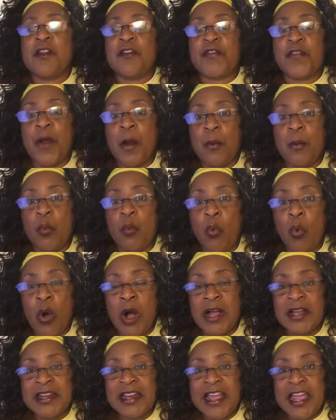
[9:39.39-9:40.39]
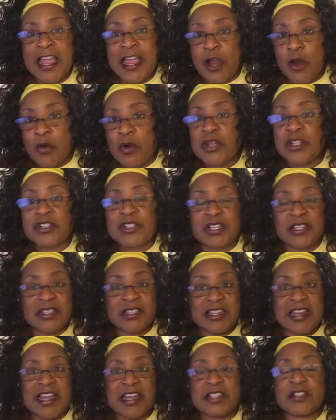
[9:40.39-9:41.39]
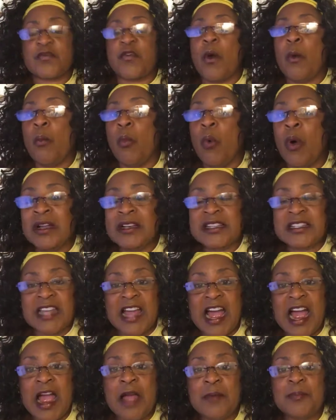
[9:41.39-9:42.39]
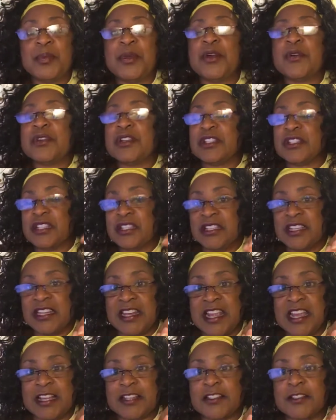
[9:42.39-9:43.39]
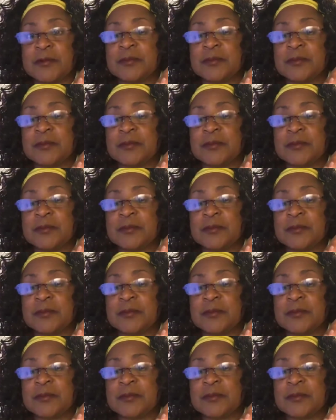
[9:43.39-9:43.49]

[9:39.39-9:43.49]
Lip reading: from one era to the next, from one time period to the next.